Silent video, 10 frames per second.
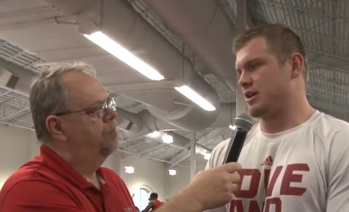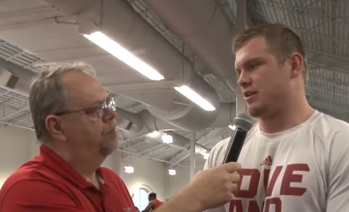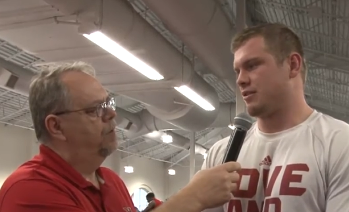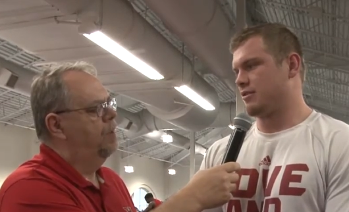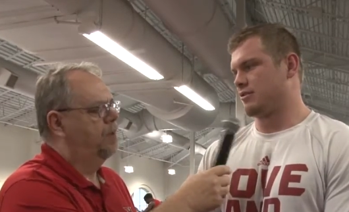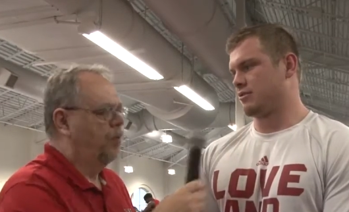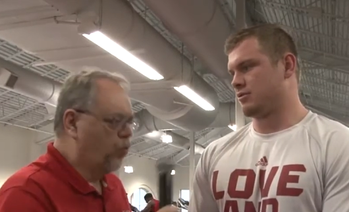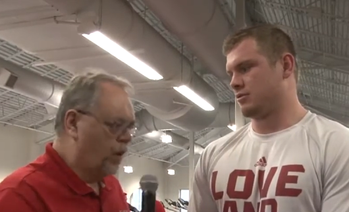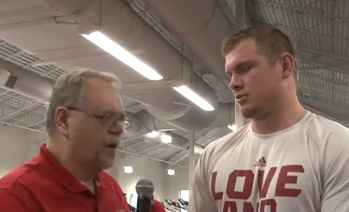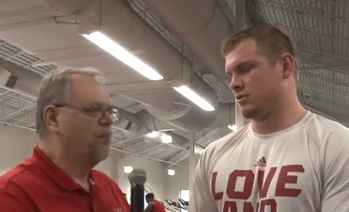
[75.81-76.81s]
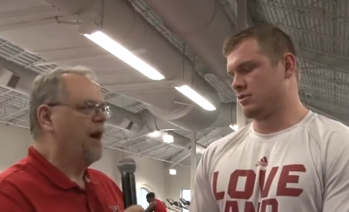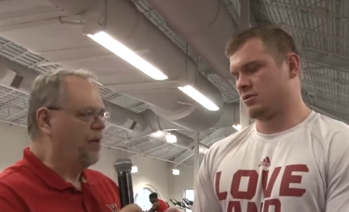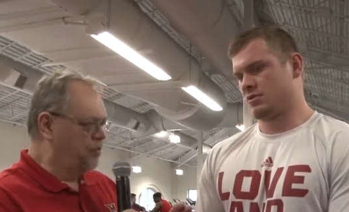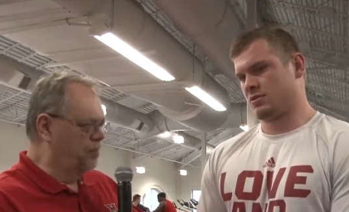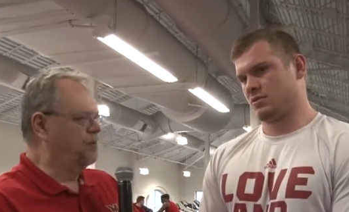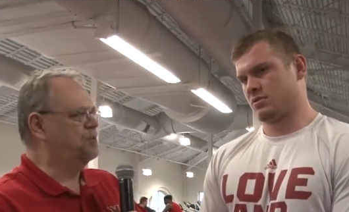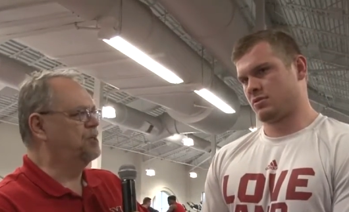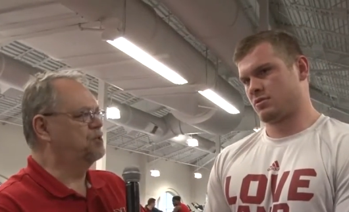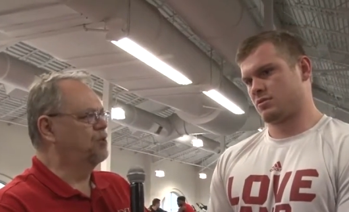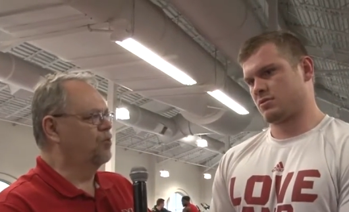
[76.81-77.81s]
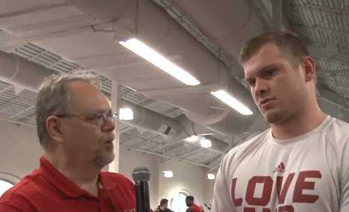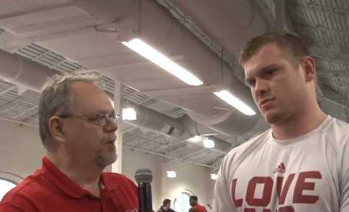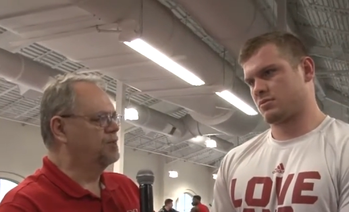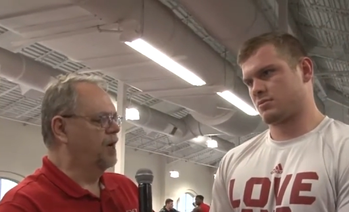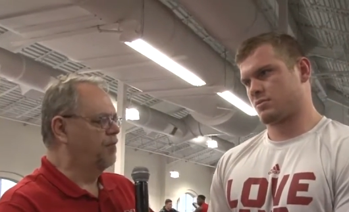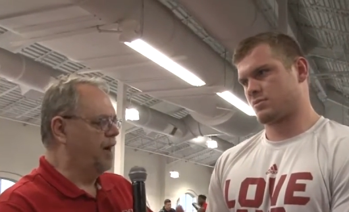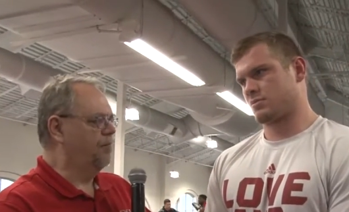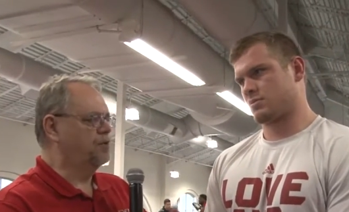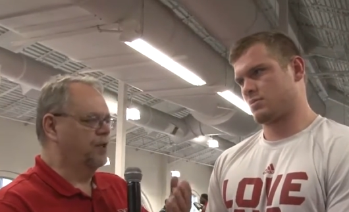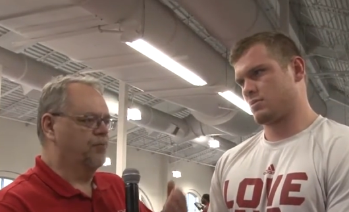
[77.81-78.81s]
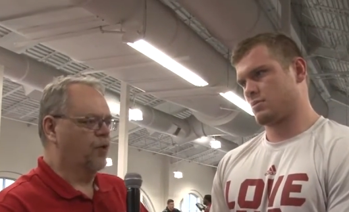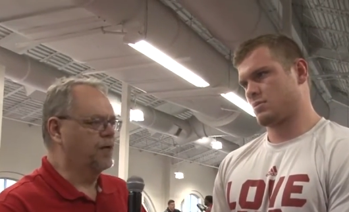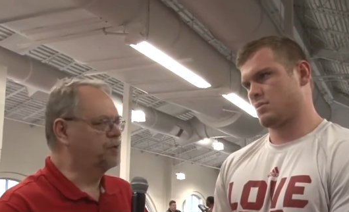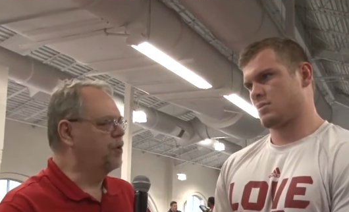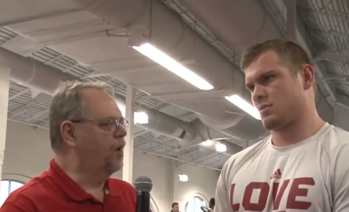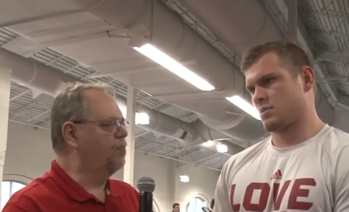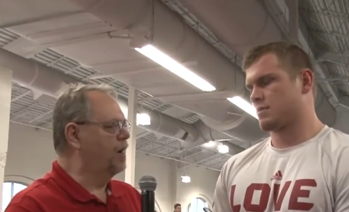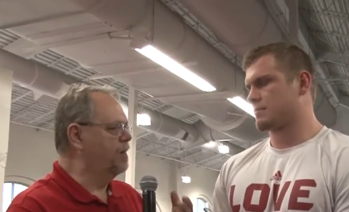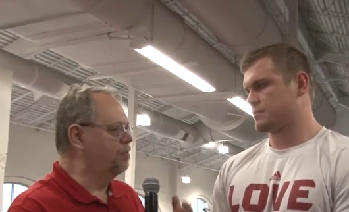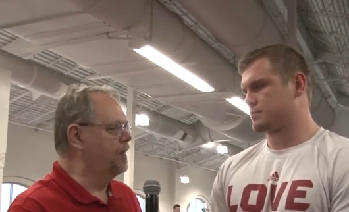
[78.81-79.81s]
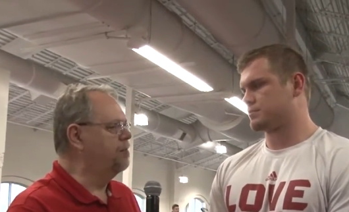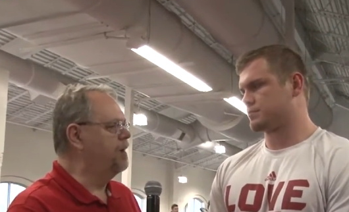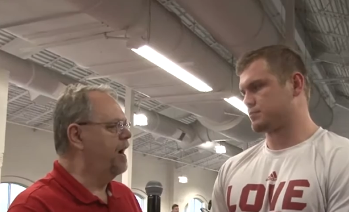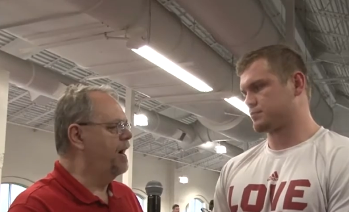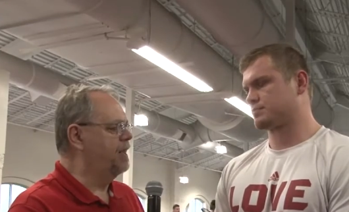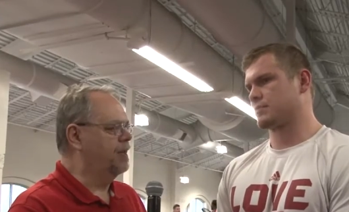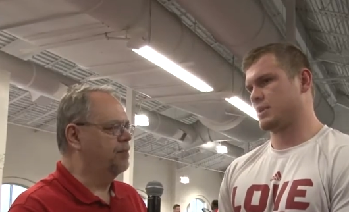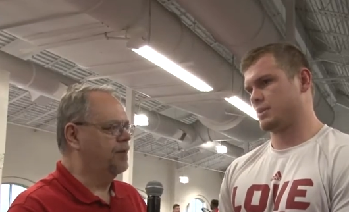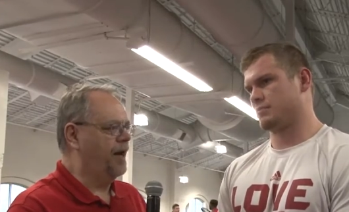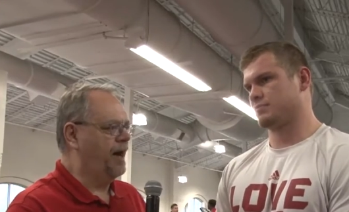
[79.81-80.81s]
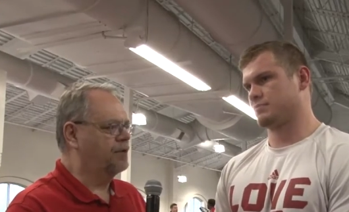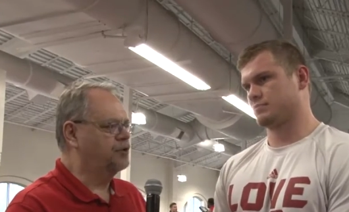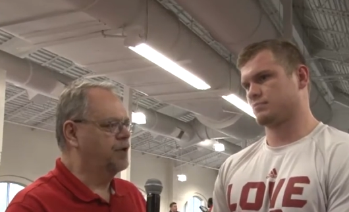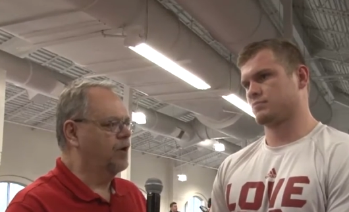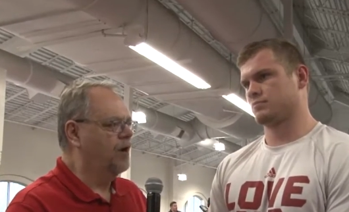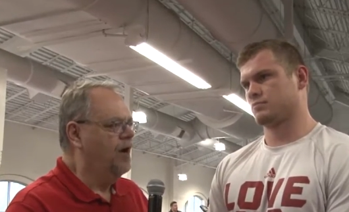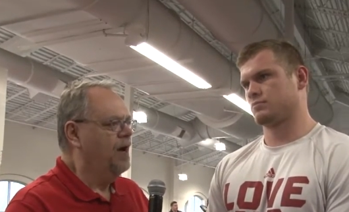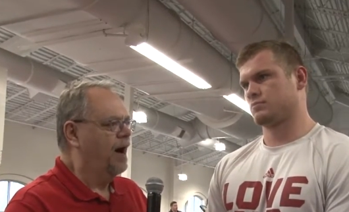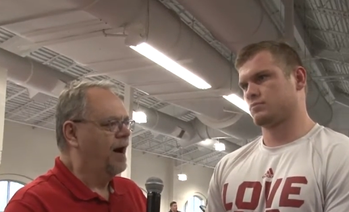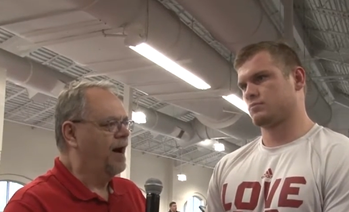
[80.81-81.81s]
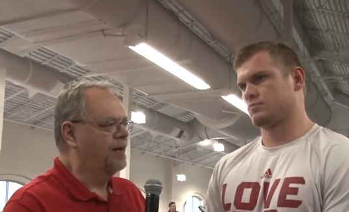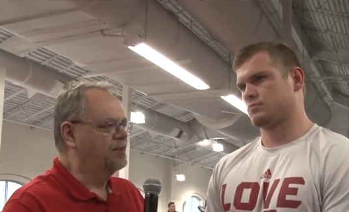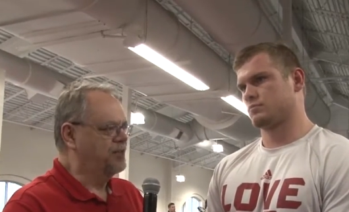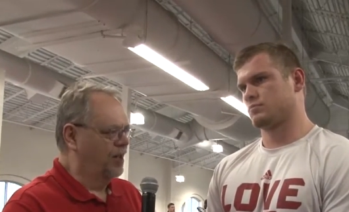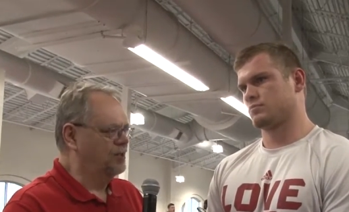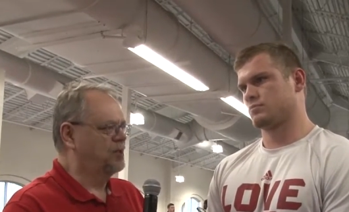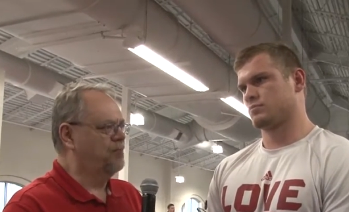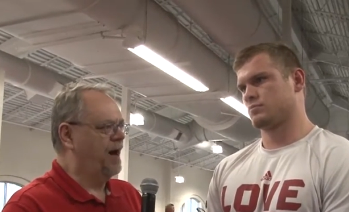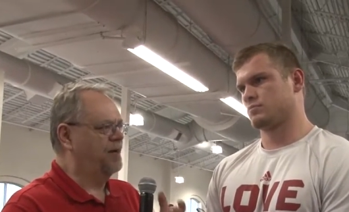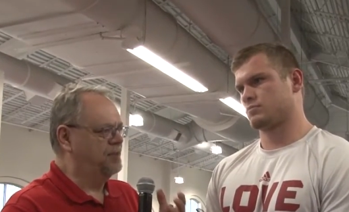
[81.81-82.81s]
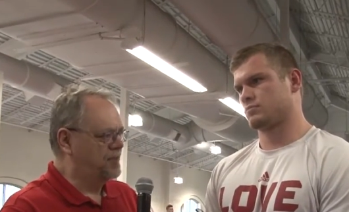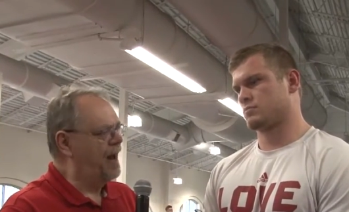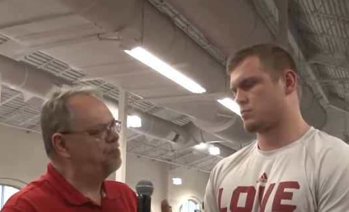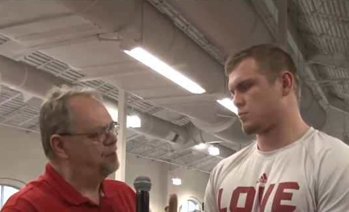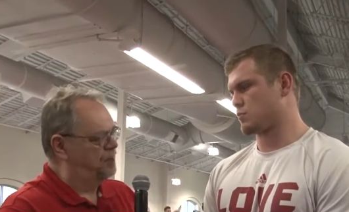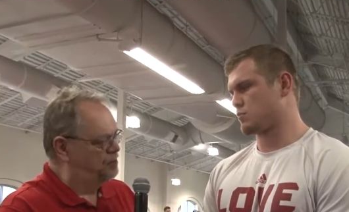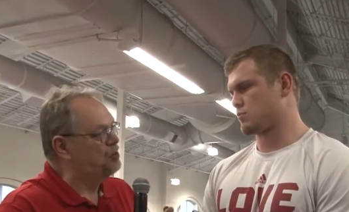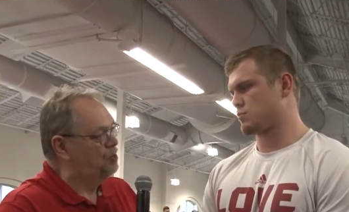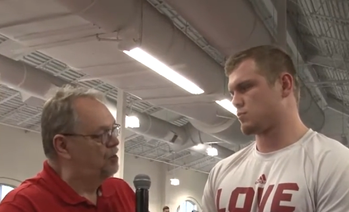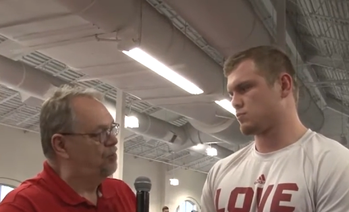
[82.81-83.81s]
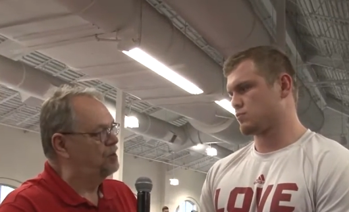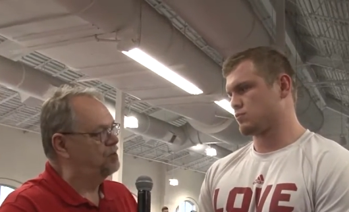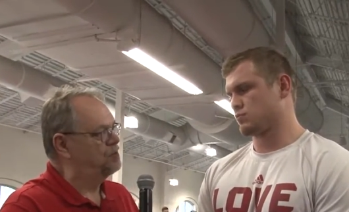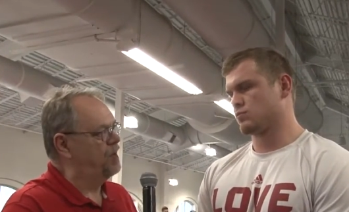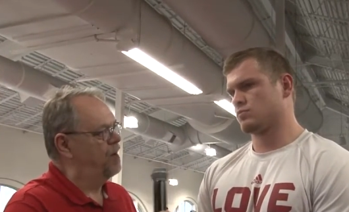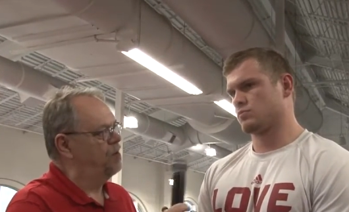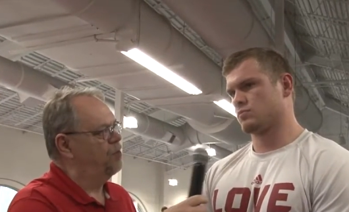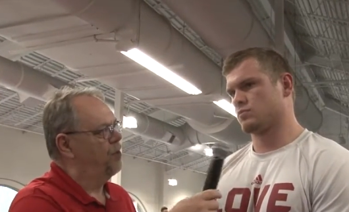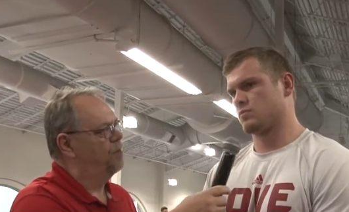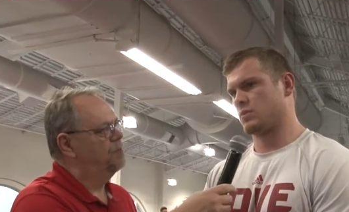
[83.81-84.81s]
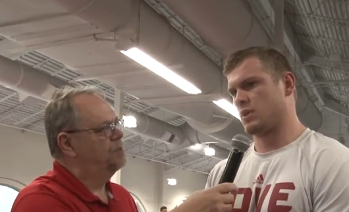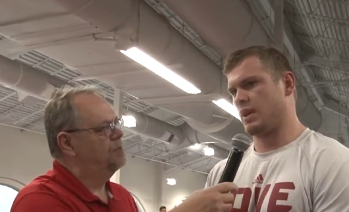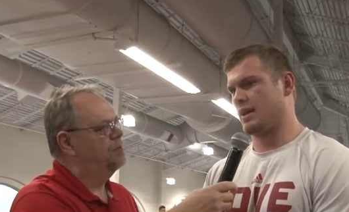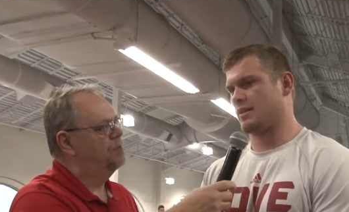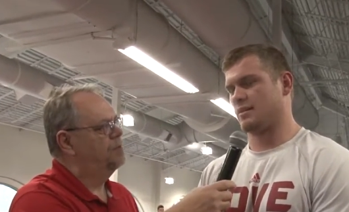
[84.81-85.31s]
Speaker 1: now.
Speaker 2: What about the position work itself? Obviously, Bryson Albright, you played behind him last year. Uh, tell us about adapting to the defensive side of the ball.
Speaker 1: Yeah,